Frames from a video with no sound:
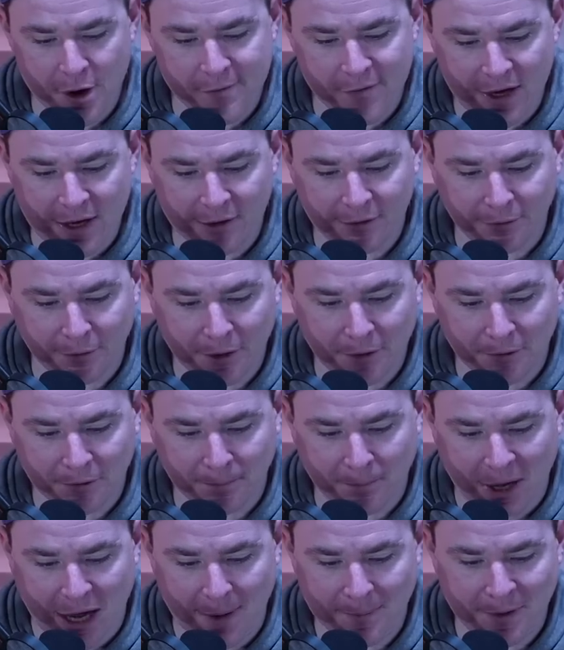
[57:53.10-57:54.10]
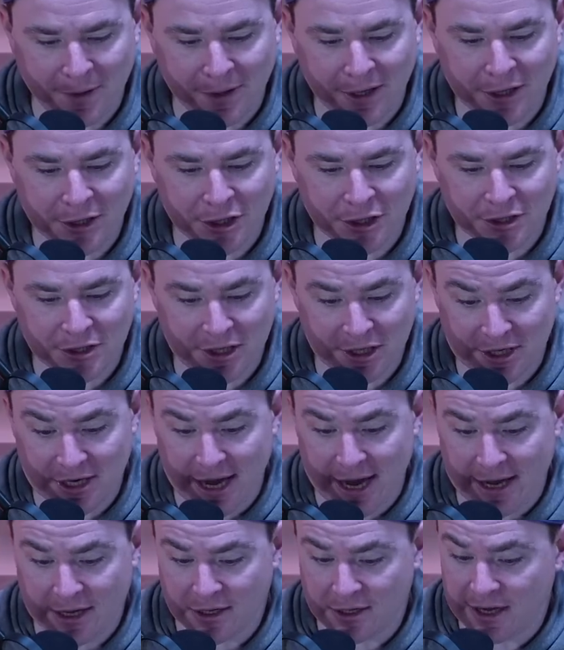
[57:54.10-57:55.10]
of Israel's population
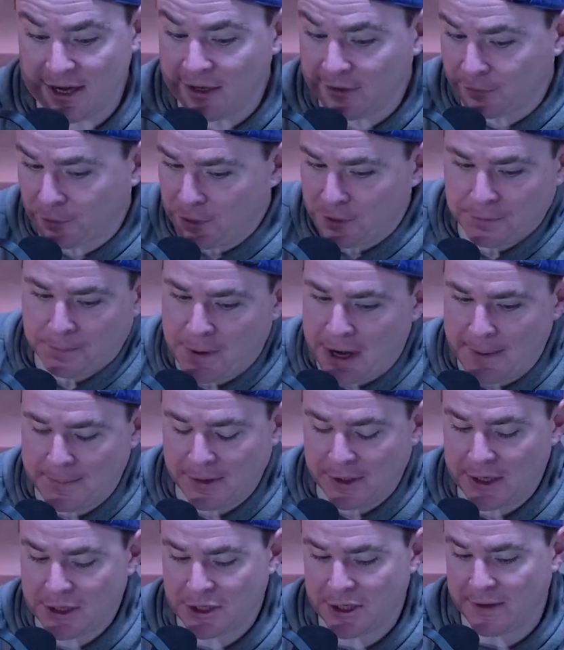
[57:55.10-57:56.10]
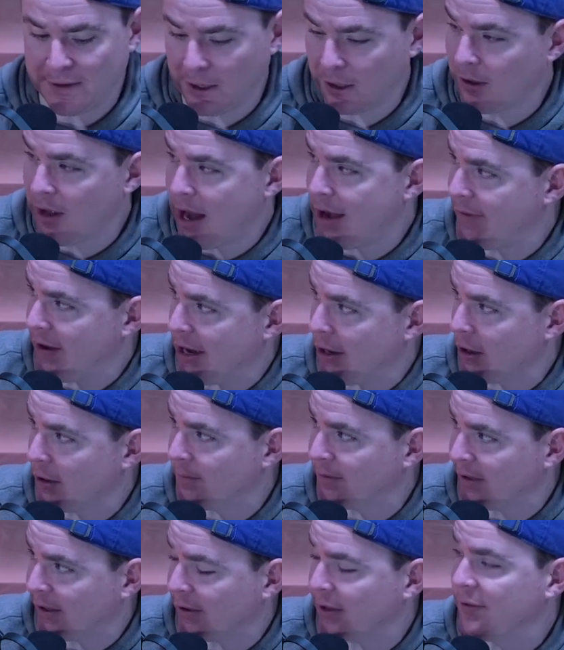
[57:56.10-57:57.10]
today, Israel's population, and there are a lot of
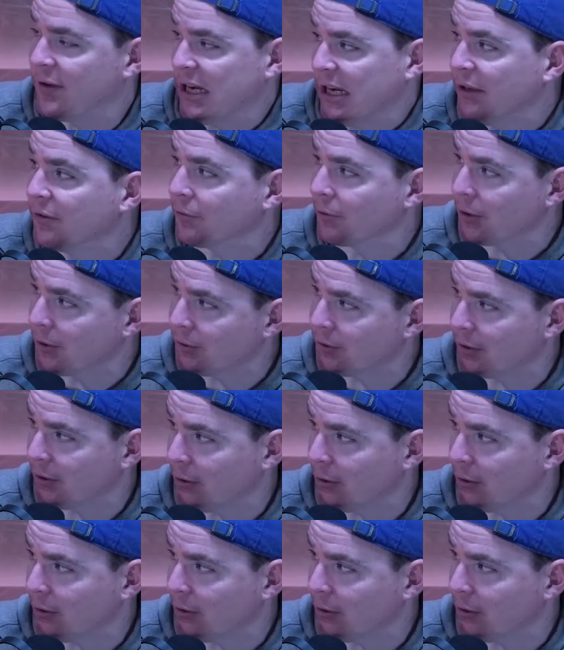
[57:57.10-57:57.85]
Arabs that live in Israel too.